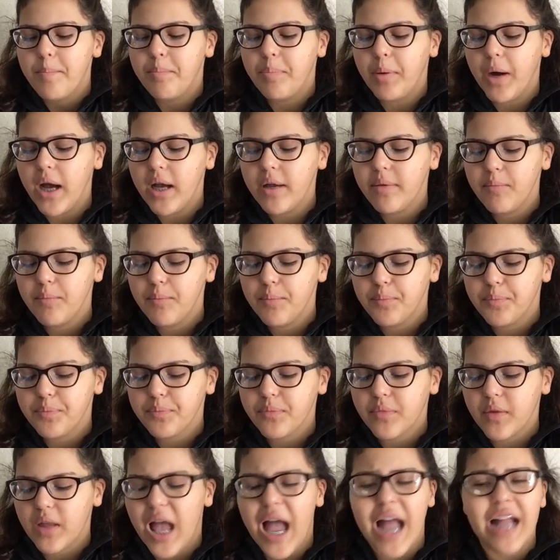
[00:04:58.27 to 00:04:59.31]
But
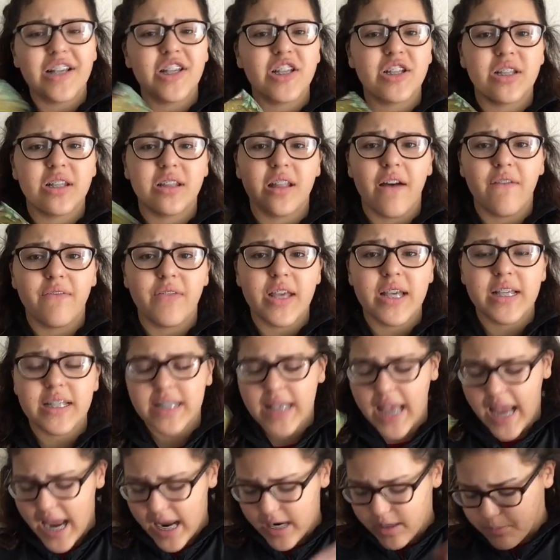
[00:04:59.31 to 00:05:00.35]
I just love
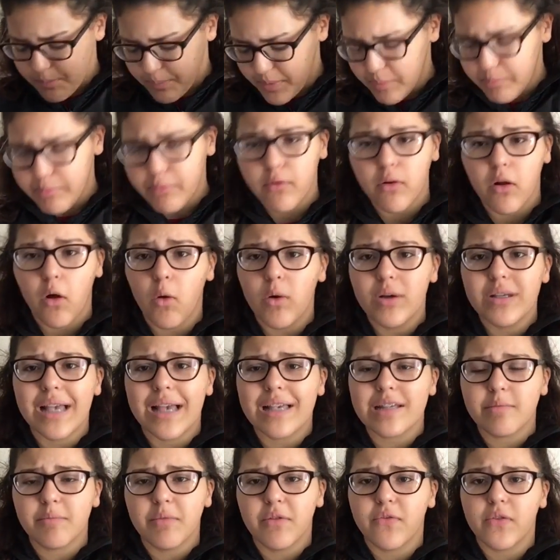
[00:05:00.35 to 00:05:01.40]
this, and people always
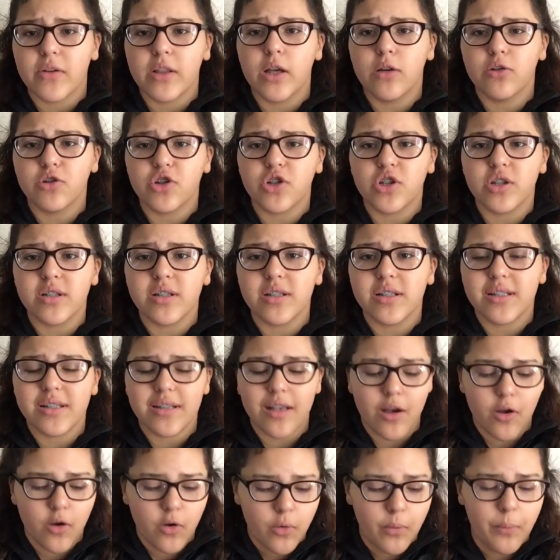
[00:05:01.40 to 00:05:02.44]
ask me for lotion,
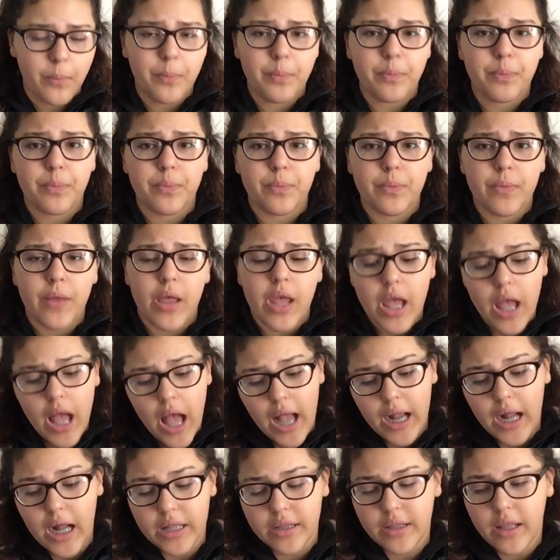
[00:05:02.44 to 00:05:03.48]
so
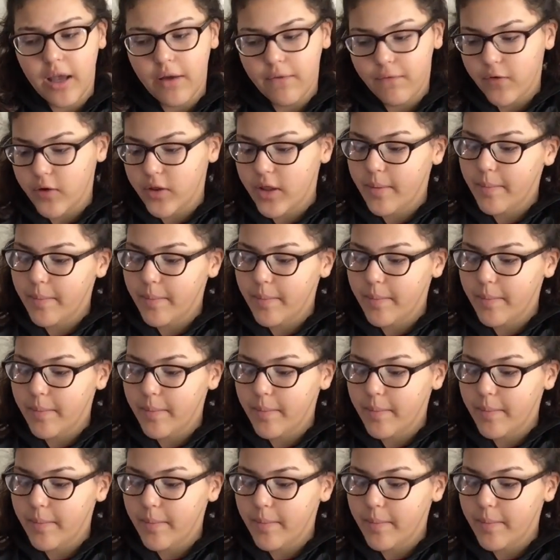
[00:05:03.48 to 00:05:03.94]
I got that for